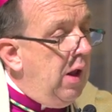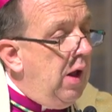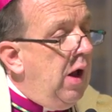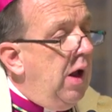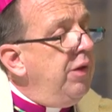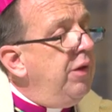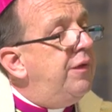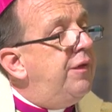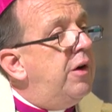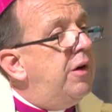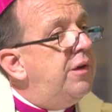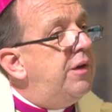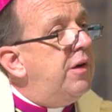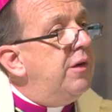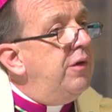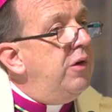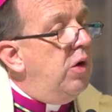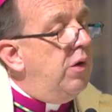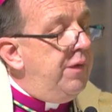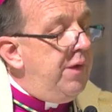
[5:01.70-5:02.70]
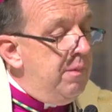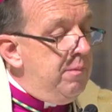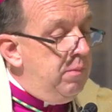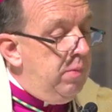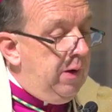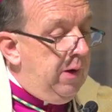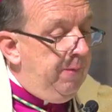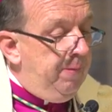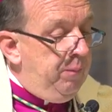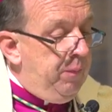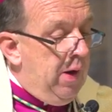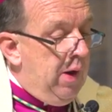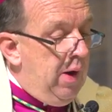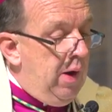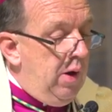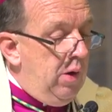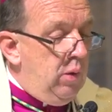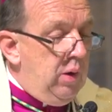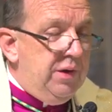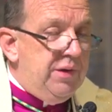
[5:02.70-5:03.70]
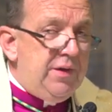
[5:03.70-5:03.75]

On the 1st of November, we